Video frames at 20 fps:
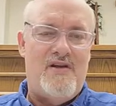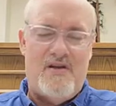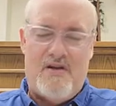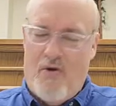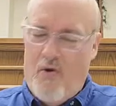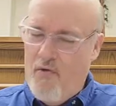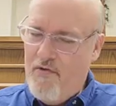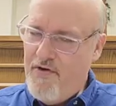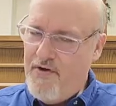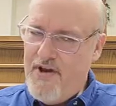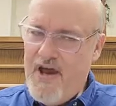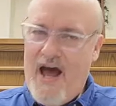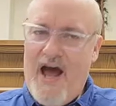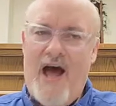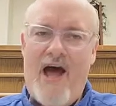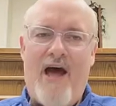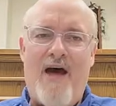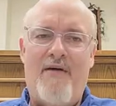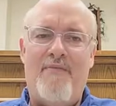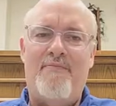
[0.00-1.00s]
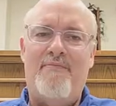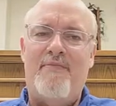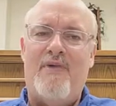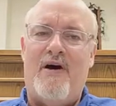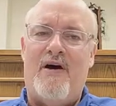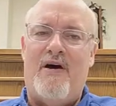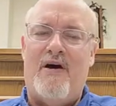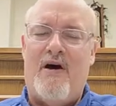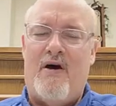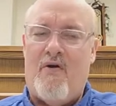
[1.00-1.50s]
over time,
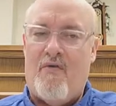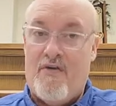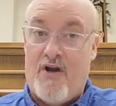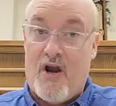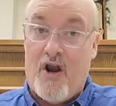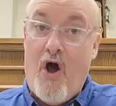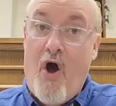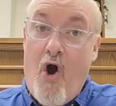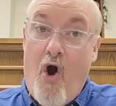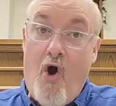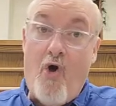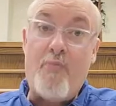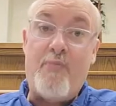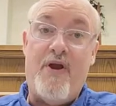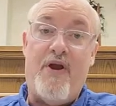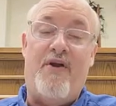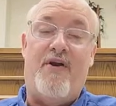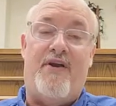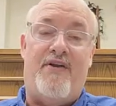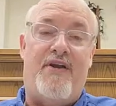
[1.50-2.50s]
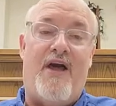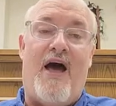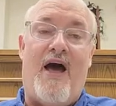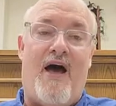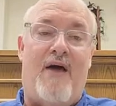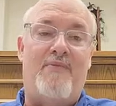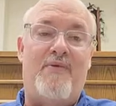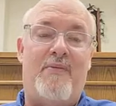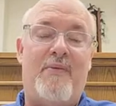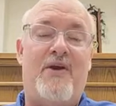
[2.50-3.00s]
over a long period of time,